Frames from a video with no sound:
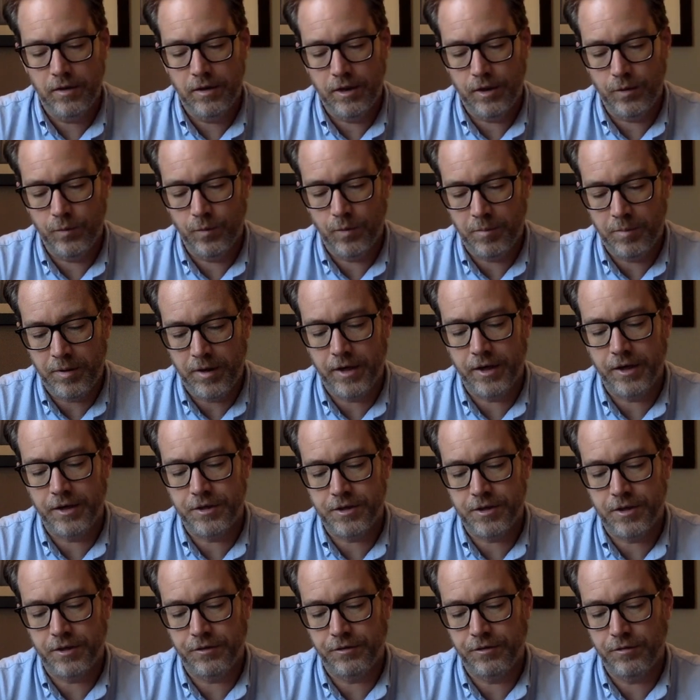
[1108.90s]
he will
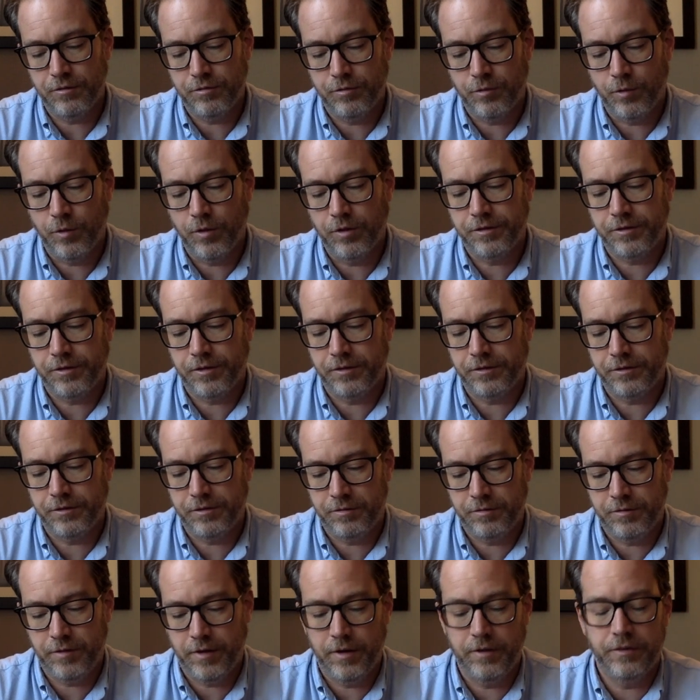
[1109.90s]
punish us and force us to
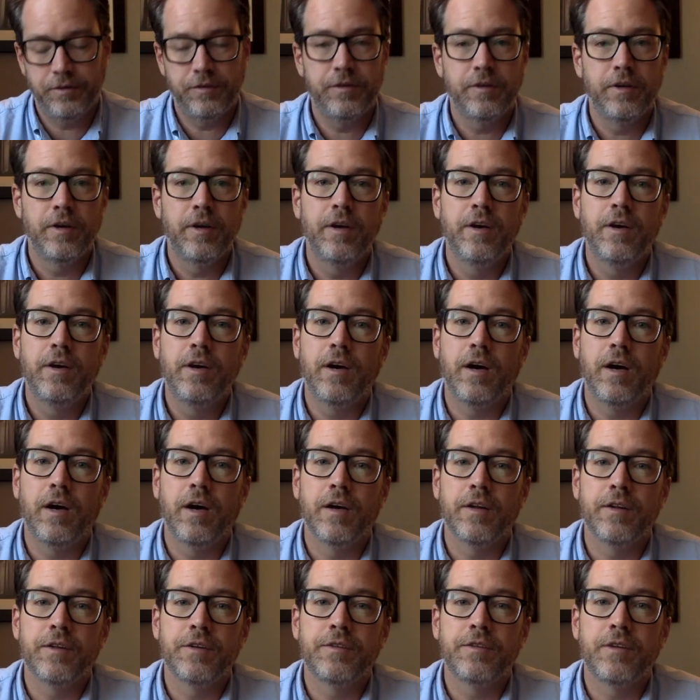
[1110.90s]
face
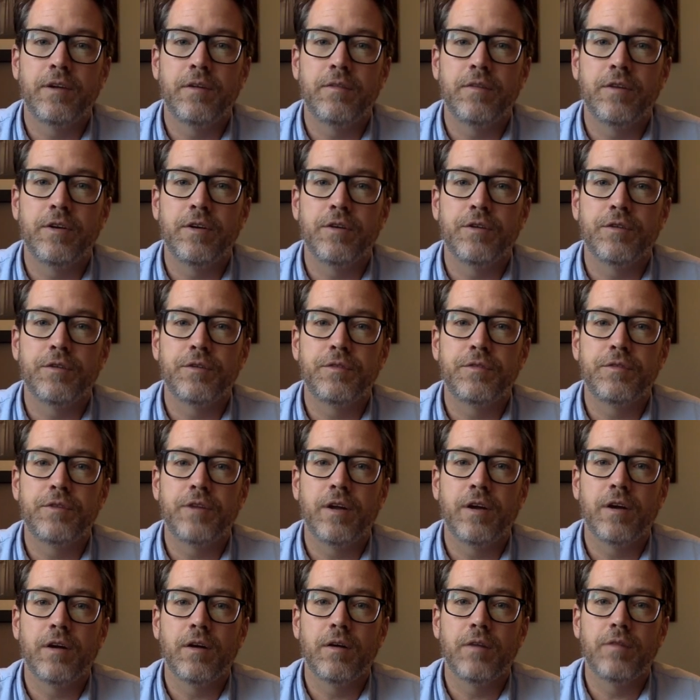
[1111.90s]
uh, the seven years of
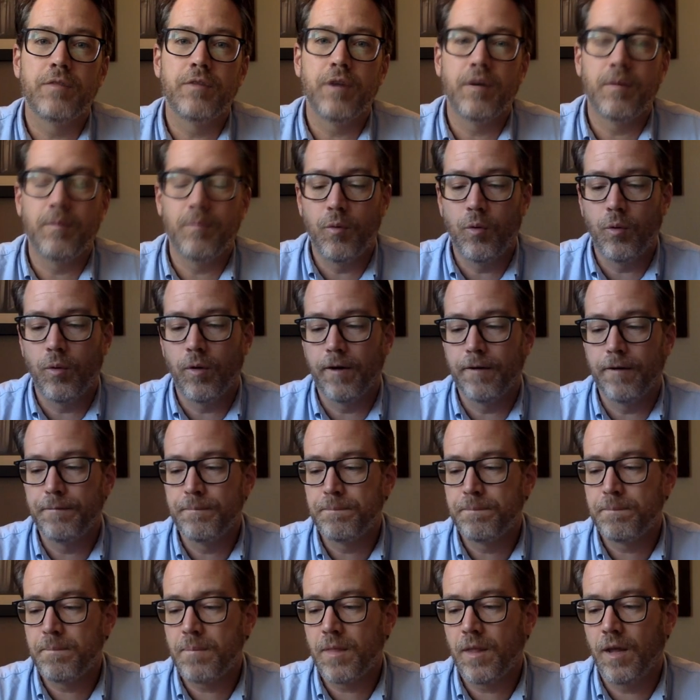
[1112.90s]
terror, if not more.
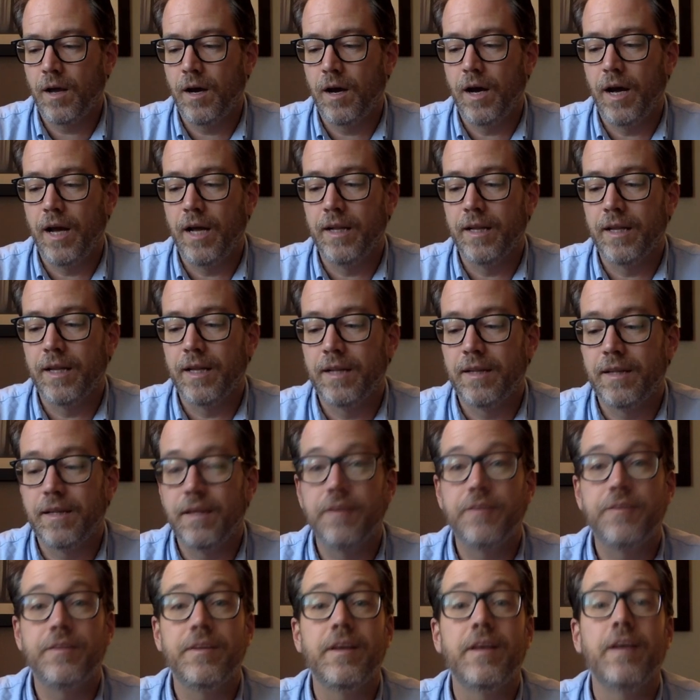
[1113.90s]
Uh, and that
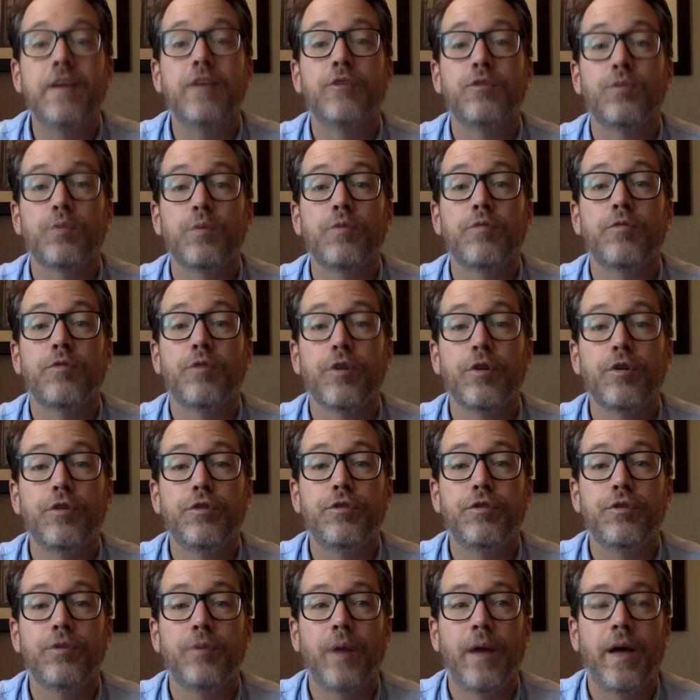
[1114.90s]
this is referred
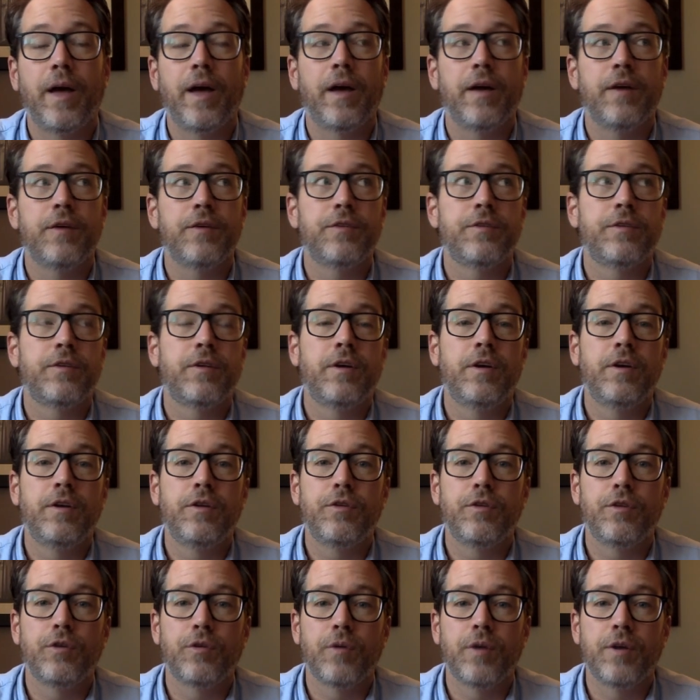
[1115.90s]
to as
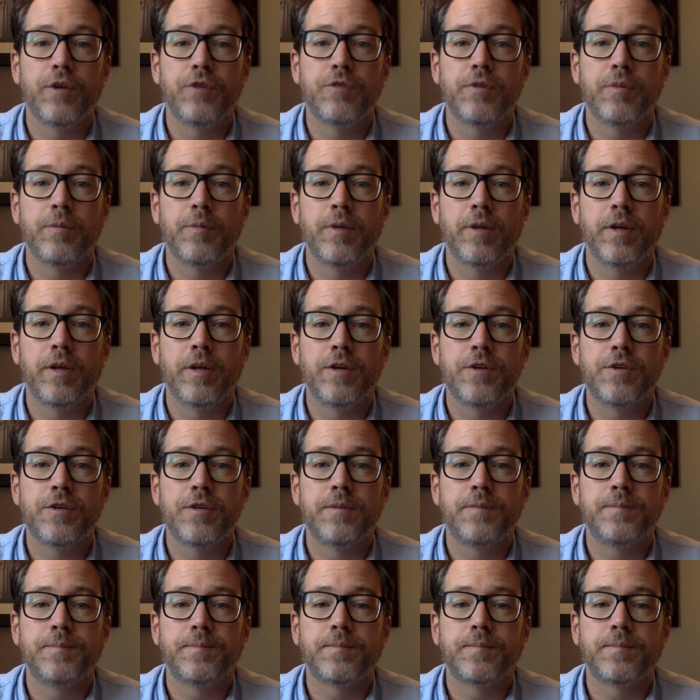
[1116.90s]
the Great Tribulation.